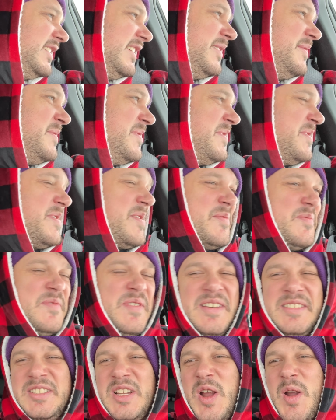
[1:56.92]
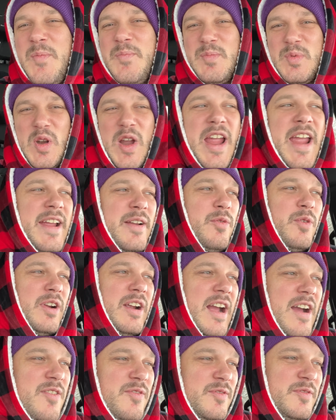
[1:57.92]
Yep. Winter break. We're
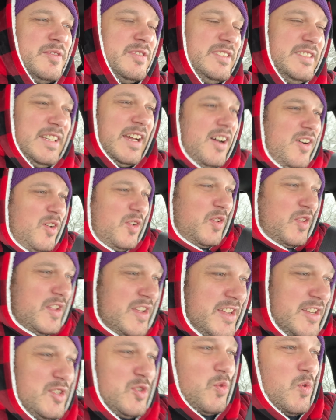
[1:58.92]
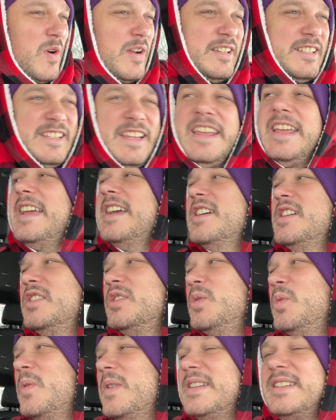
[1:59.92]
out till
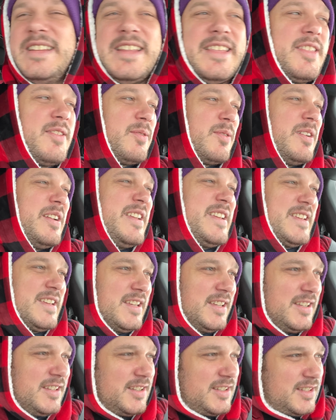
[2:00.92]
2023.